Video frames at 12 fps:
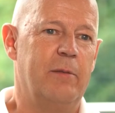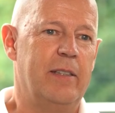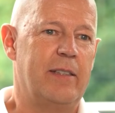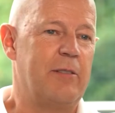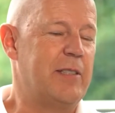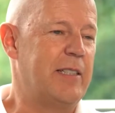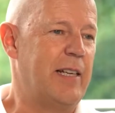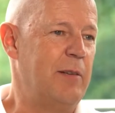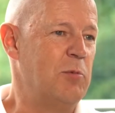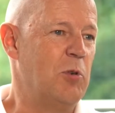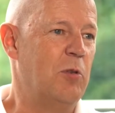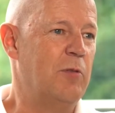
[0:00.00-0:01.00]
There's a time
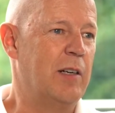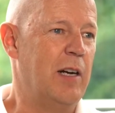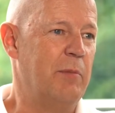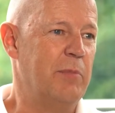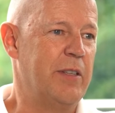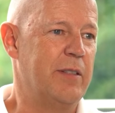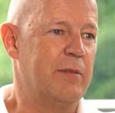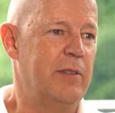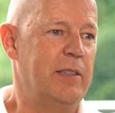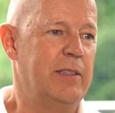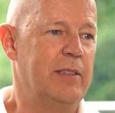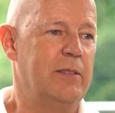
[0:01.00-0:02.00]
to overcome this,
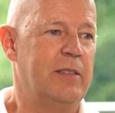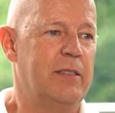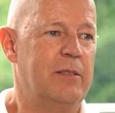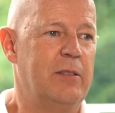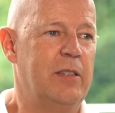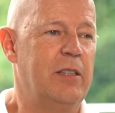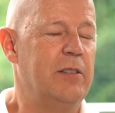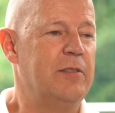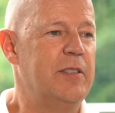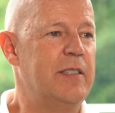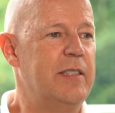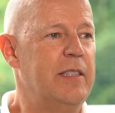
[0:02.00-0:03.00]
right? And
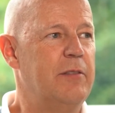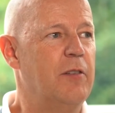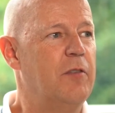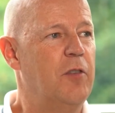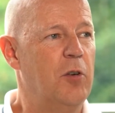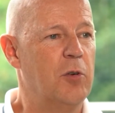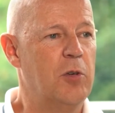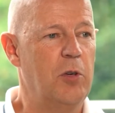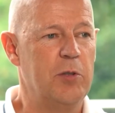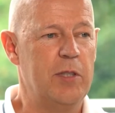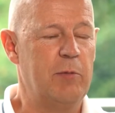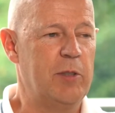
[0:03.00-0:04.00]
if you follow
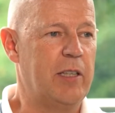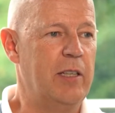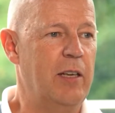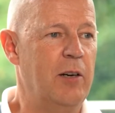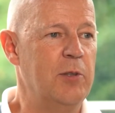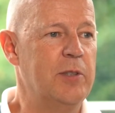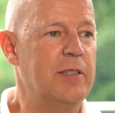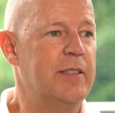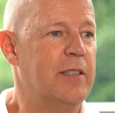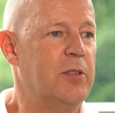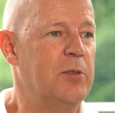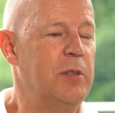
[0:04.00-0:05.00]
closely what the cloud
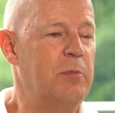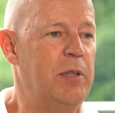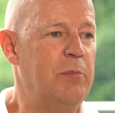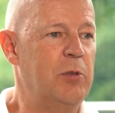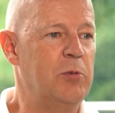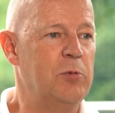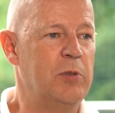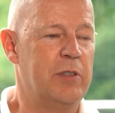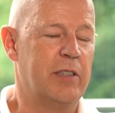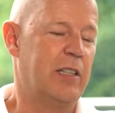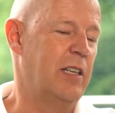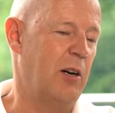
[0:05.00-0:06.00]
security people do, or
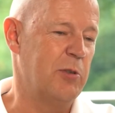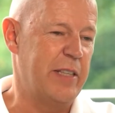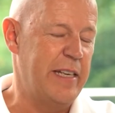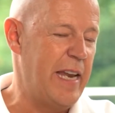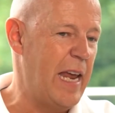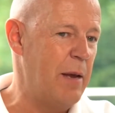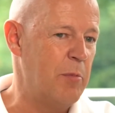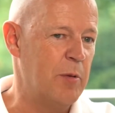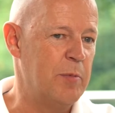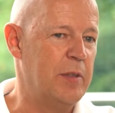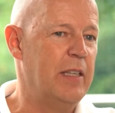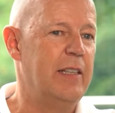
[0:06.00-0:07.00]
the cloud
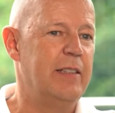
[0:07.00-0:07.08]
enablement,